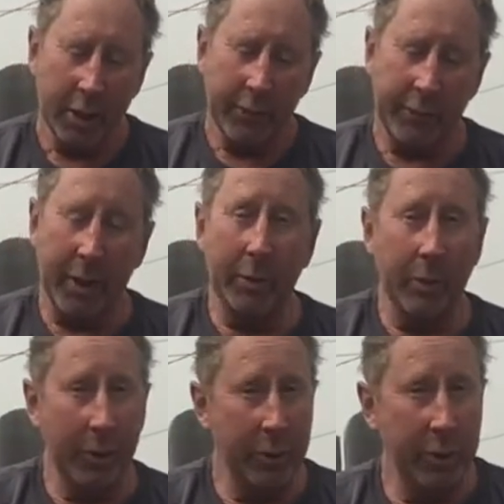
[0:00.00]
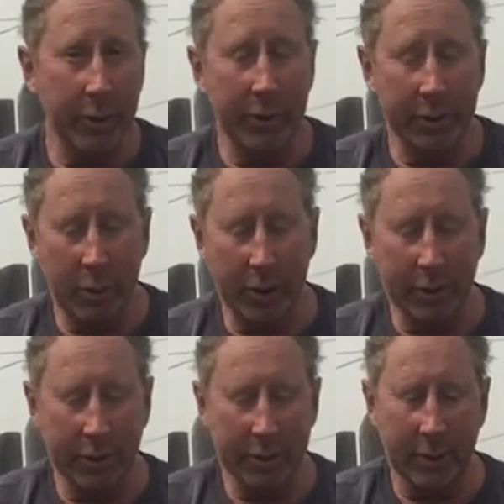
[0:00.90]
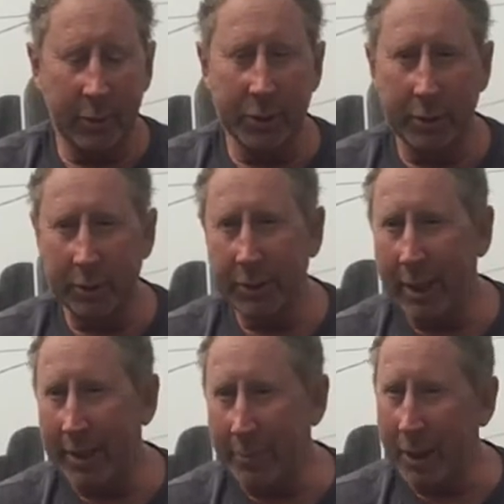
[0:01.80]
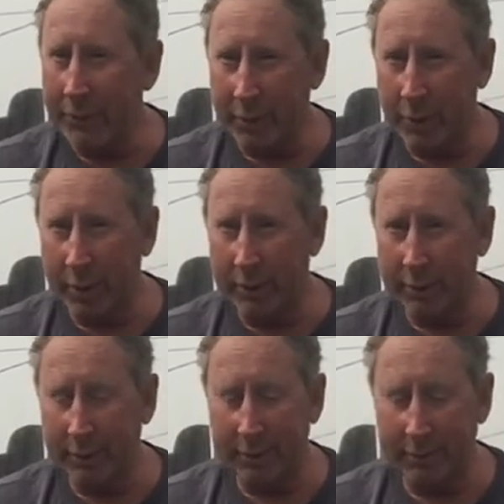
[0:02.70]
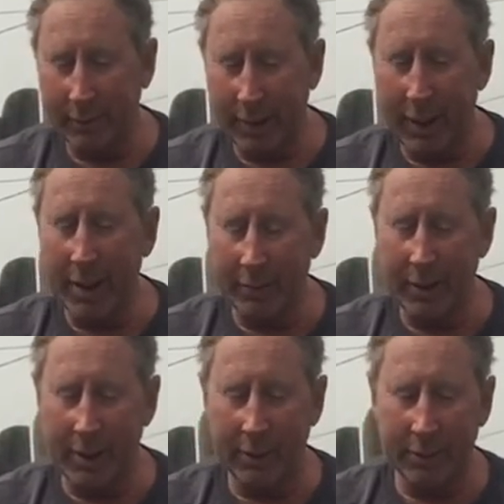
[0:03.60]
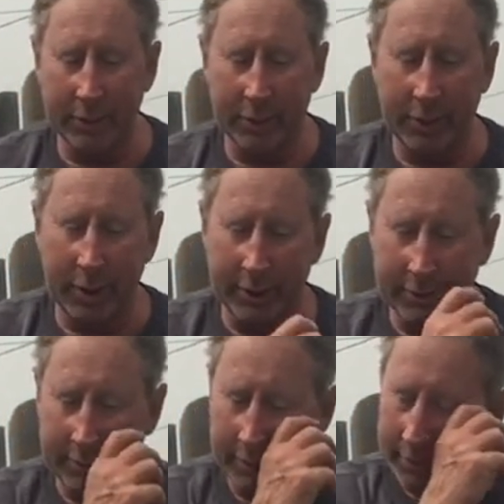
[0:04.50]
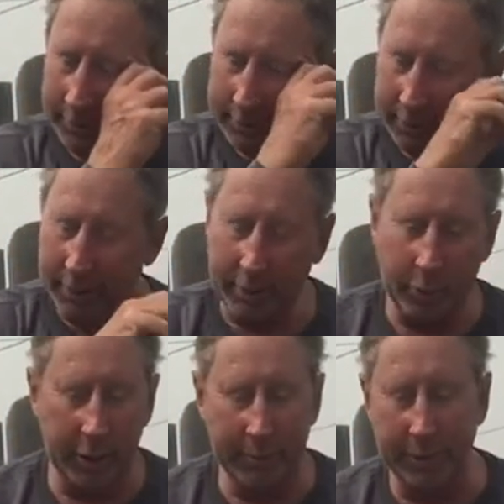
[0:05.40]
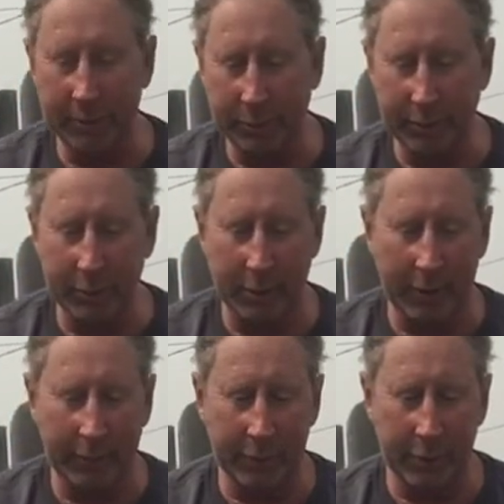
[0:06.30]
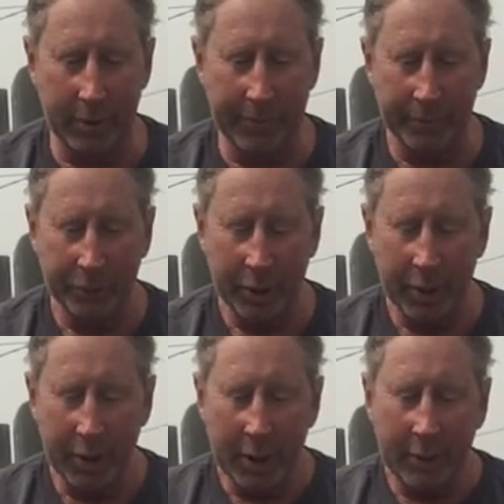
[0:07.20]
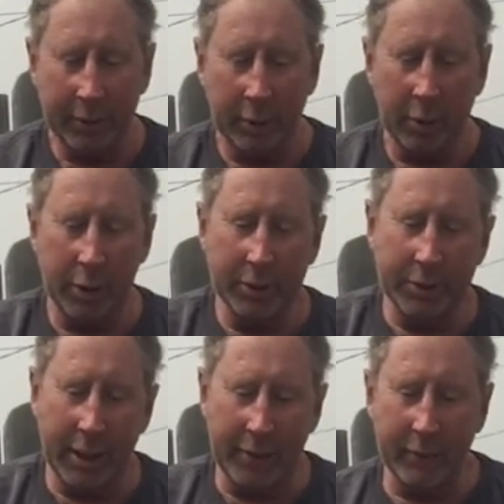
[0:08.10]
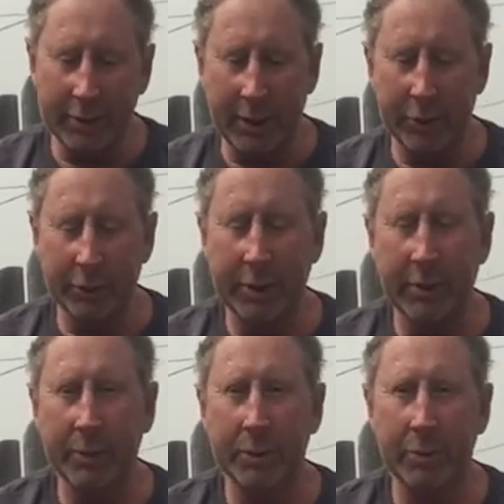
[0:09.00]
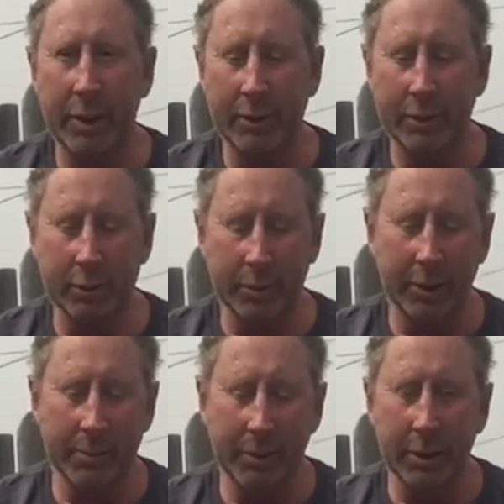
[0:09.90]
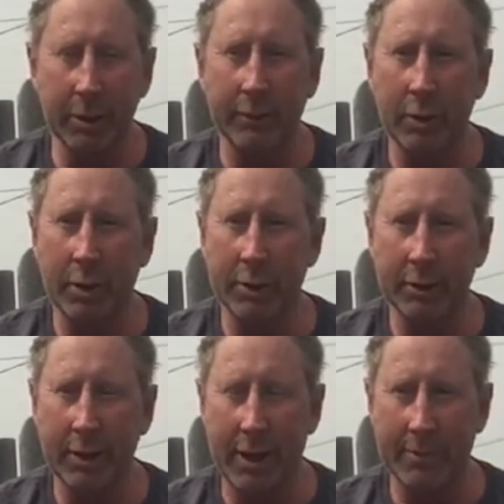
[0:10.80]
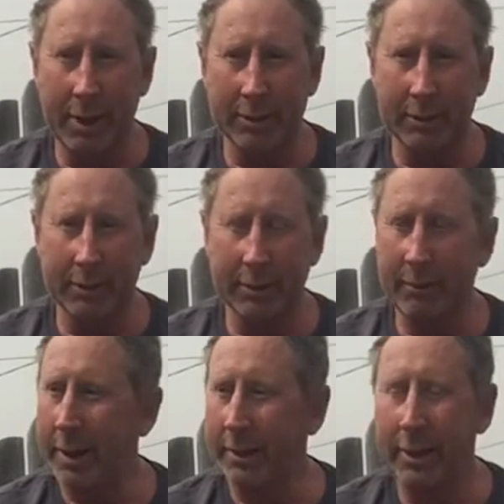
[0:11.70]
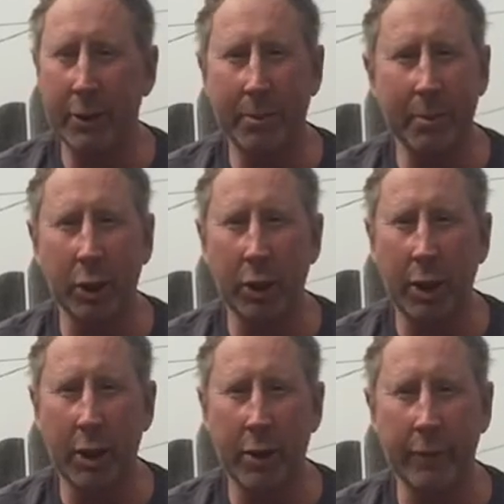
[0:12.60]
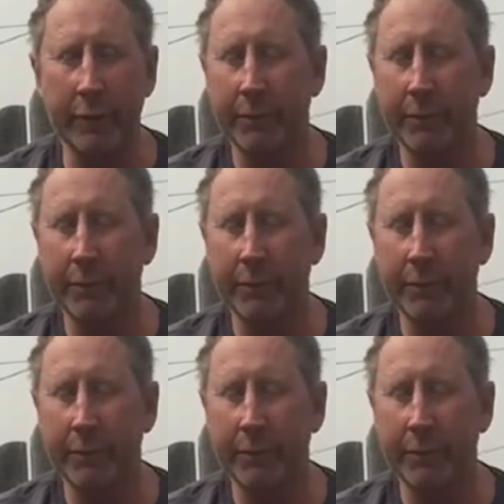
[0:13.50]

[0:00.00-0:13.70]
So by the way, when you're doing these questions, I want you to type out the questions and the answers, okay? So I know it's a lot of work, but please do that for me. The largest average annual temperature ranges will be in the middle of the large land masses, like in the middle of